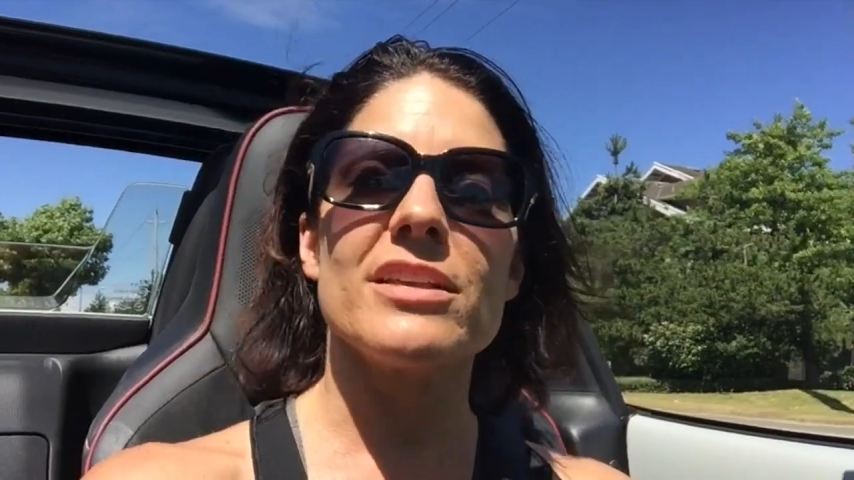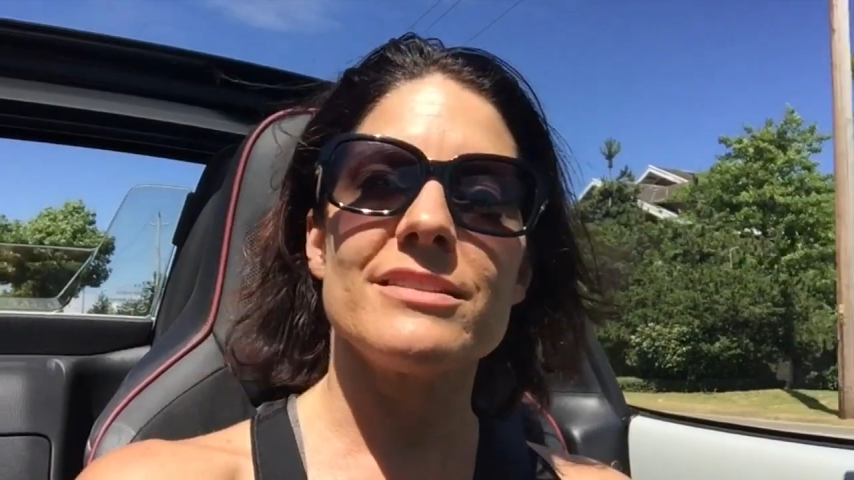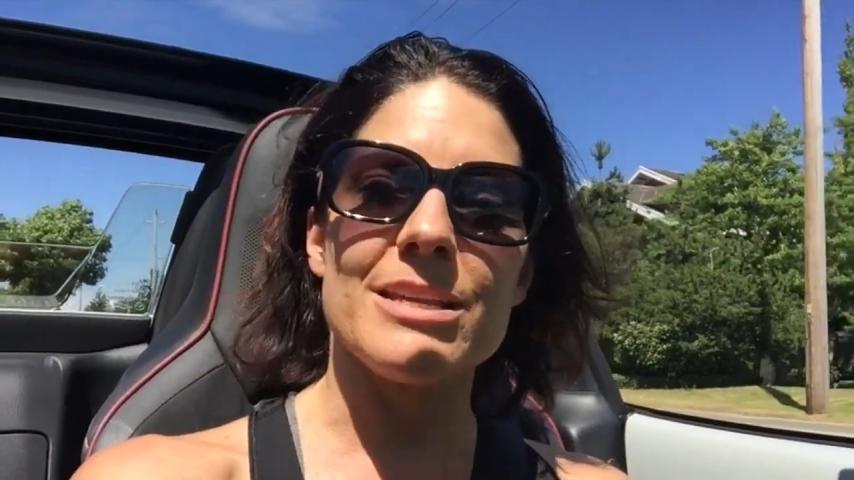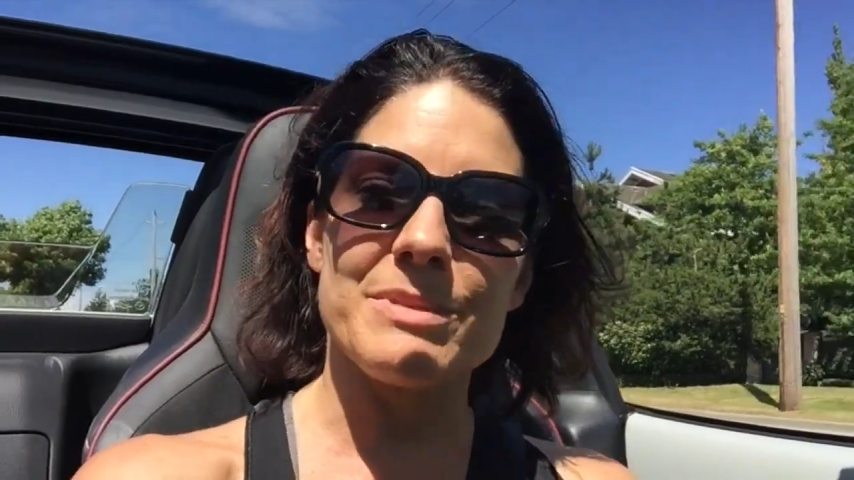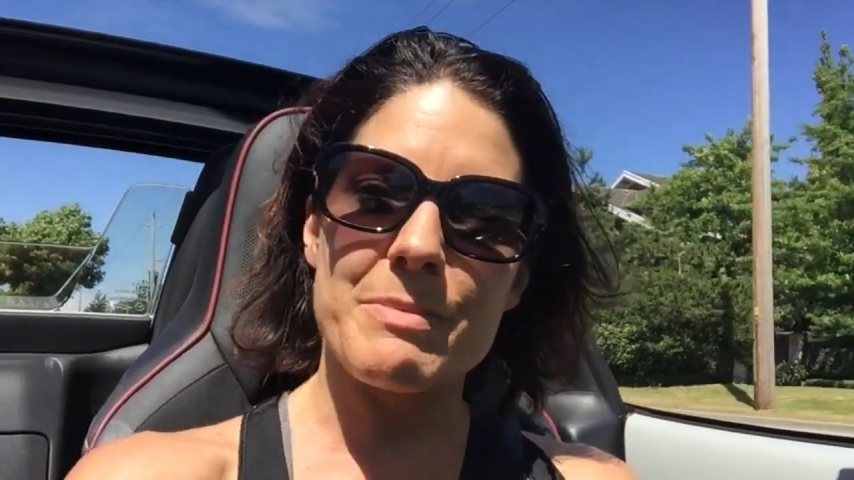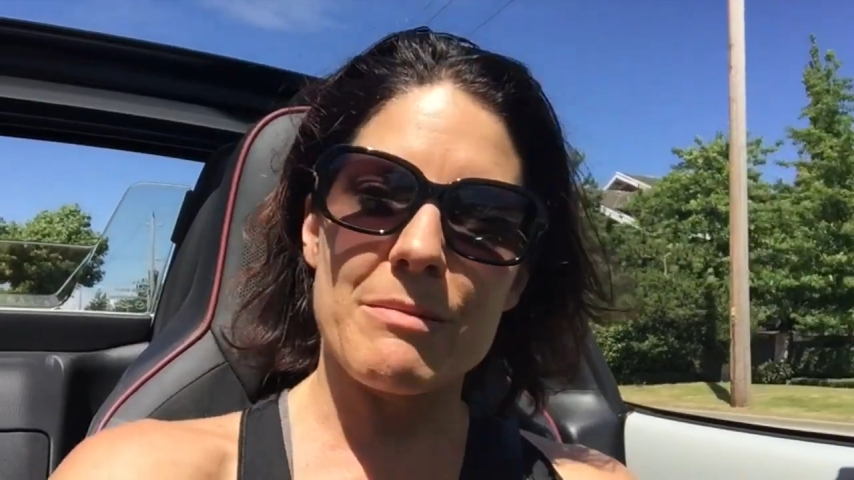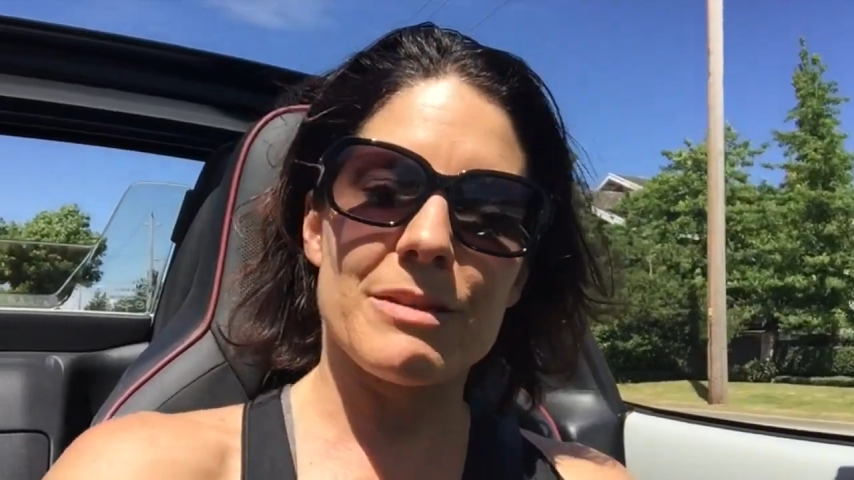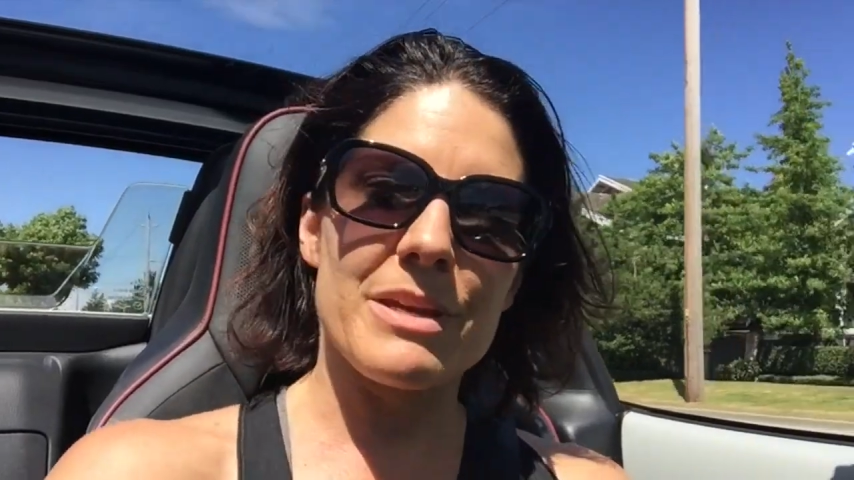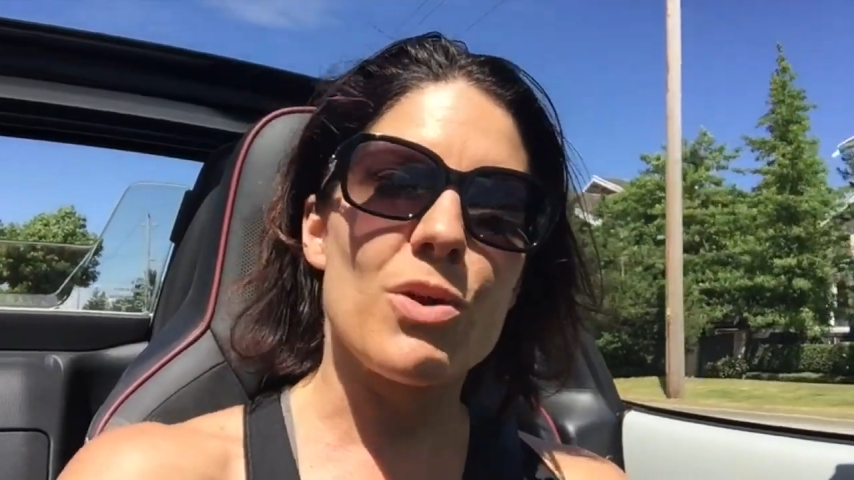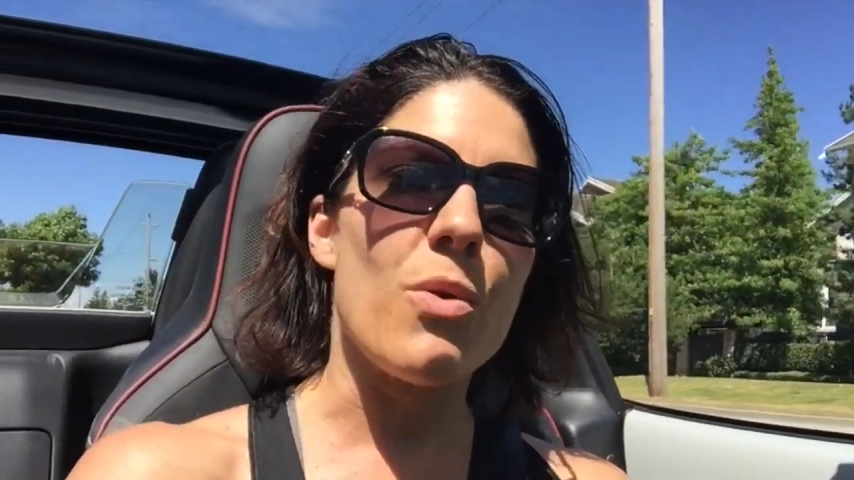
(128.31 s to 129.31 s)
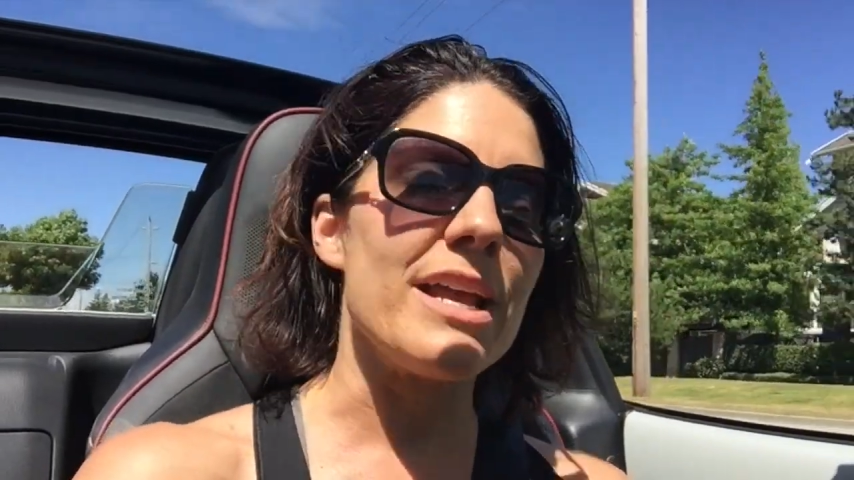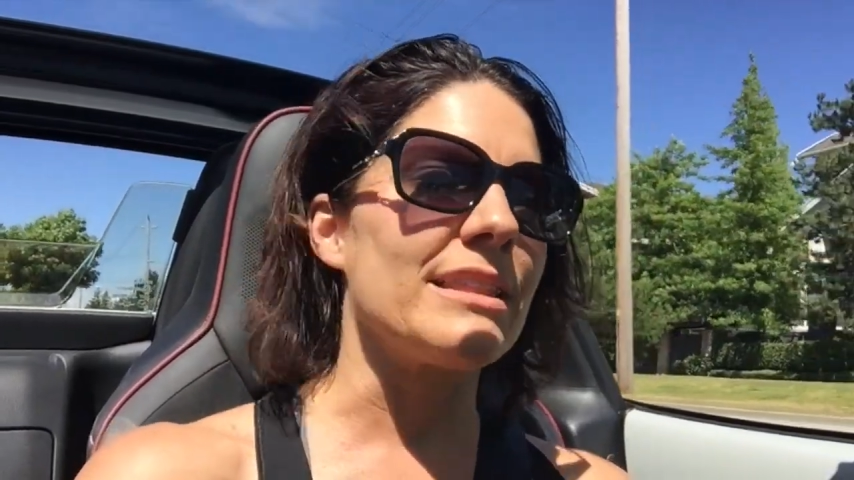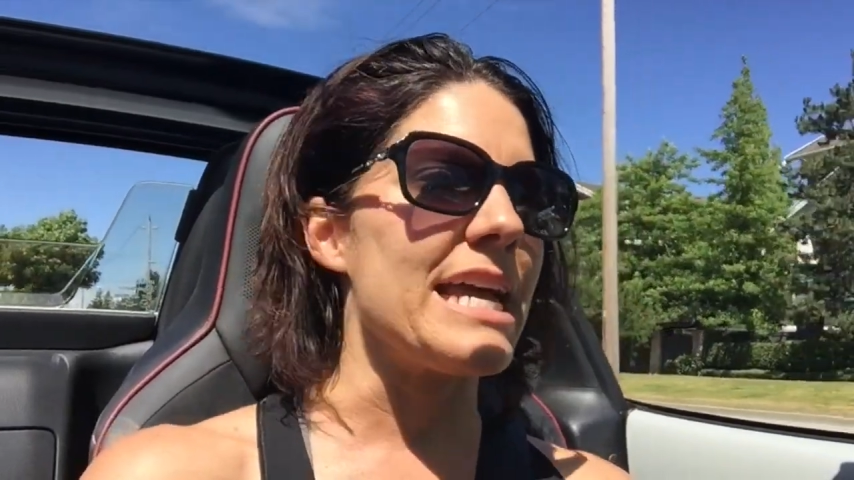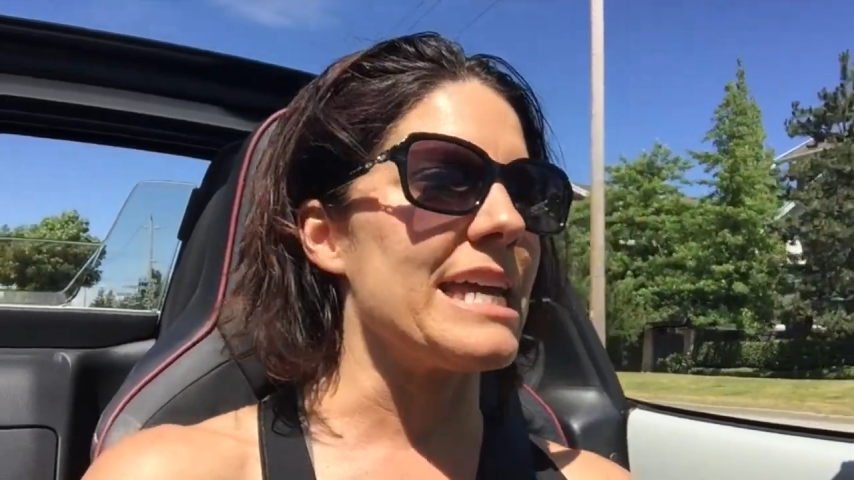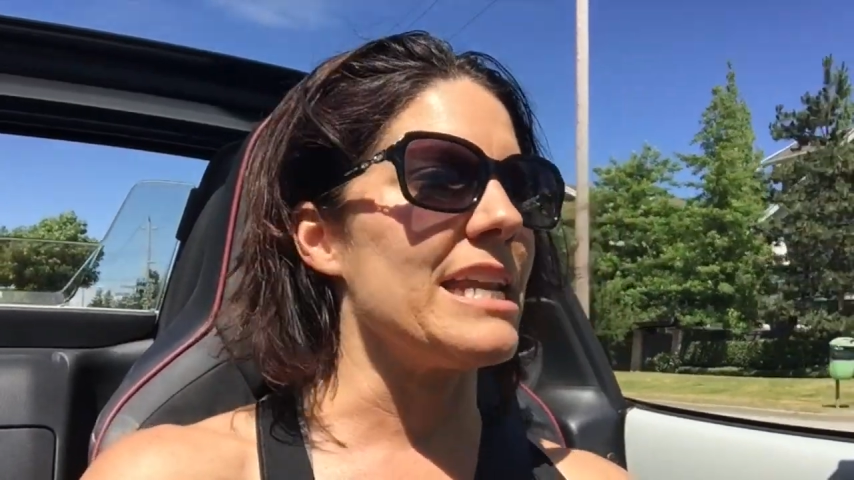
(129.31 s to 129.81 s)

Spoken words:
seems to be able to be quite like it.